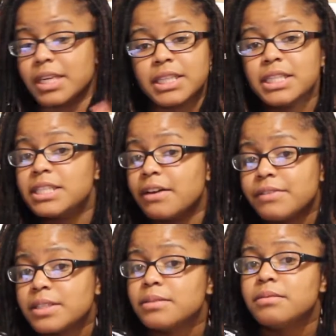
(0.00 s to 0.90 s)
this
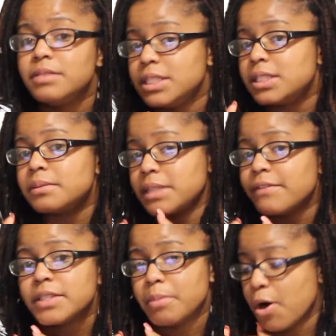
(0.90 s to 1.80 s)

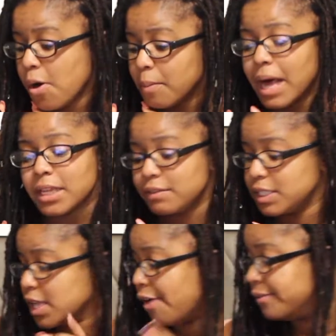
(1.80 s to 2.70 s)
stuff is bomb. I love
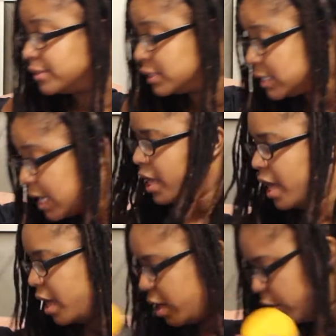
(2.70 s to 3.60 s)
this stuff.
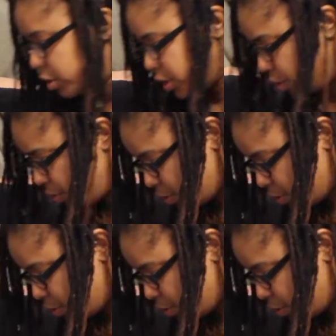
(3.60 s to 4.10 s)
I also